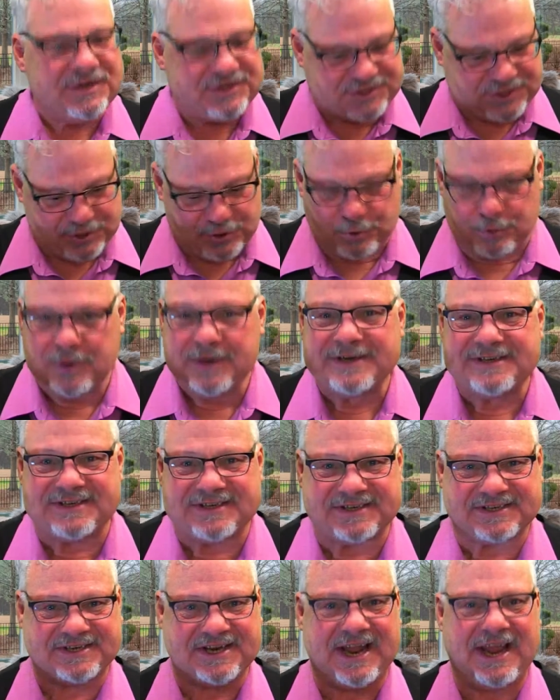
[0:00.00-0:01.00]
to
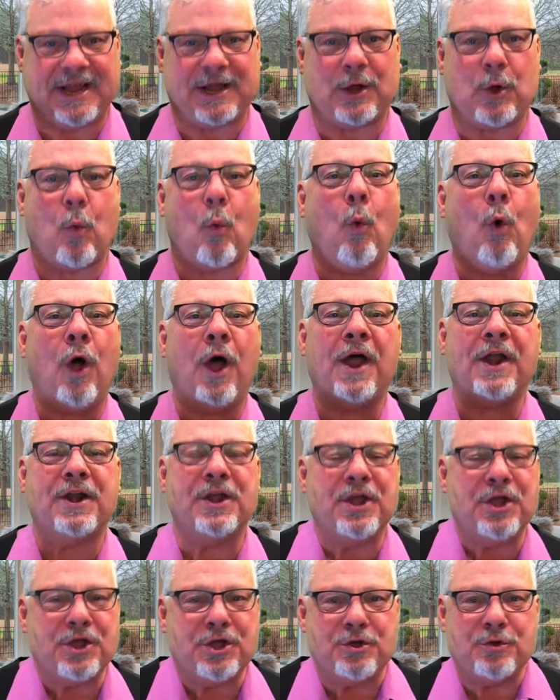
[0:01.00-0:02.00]
seek one
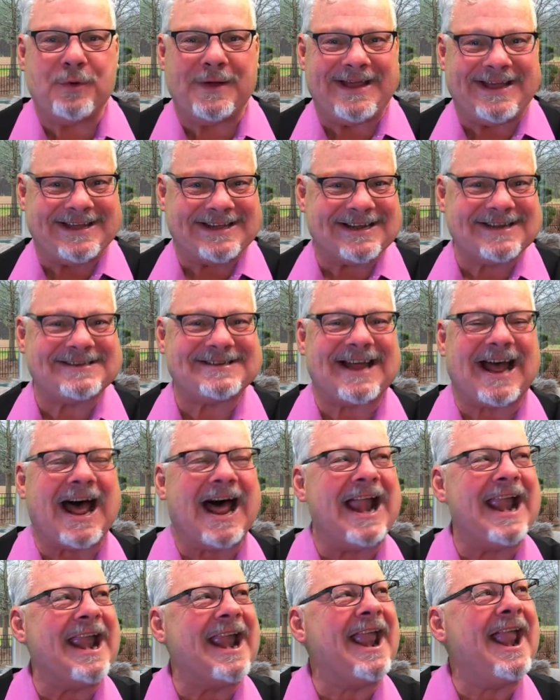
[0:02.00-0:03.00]
who is
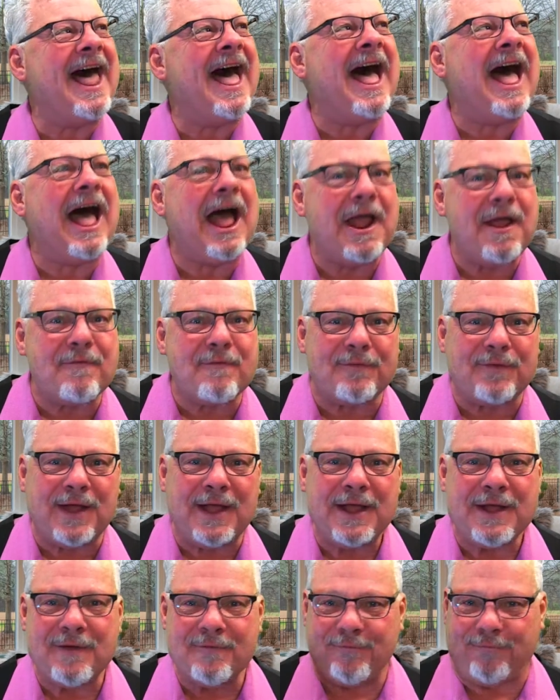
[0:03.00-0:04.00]

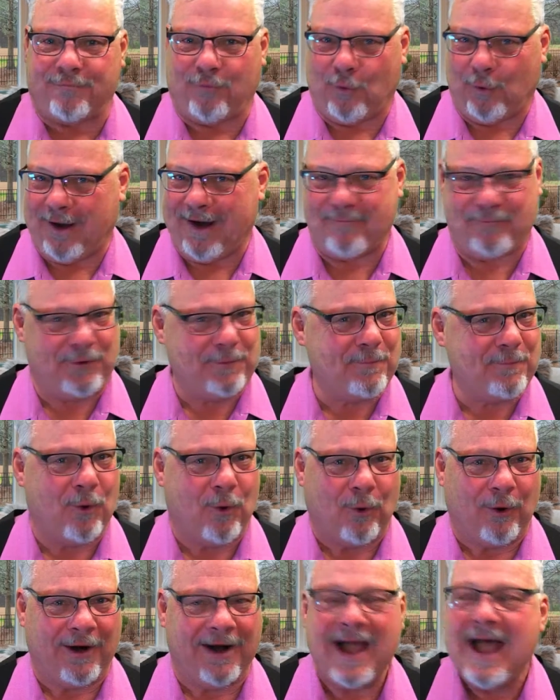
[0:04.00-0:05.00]
alive
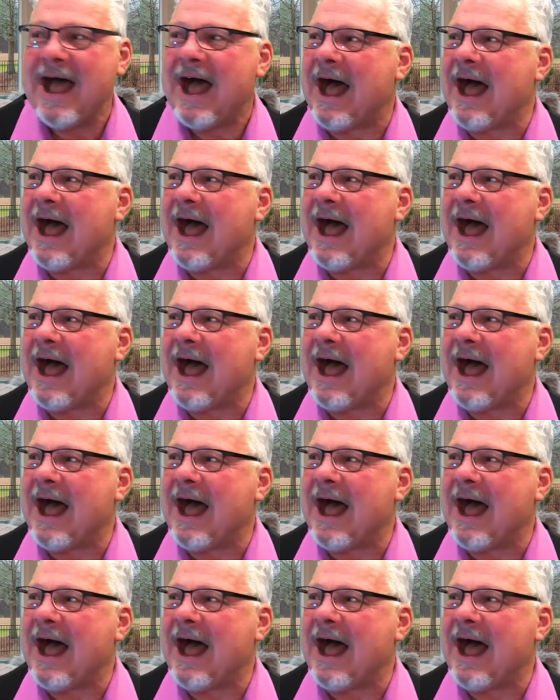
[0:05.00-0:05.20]
forevermore.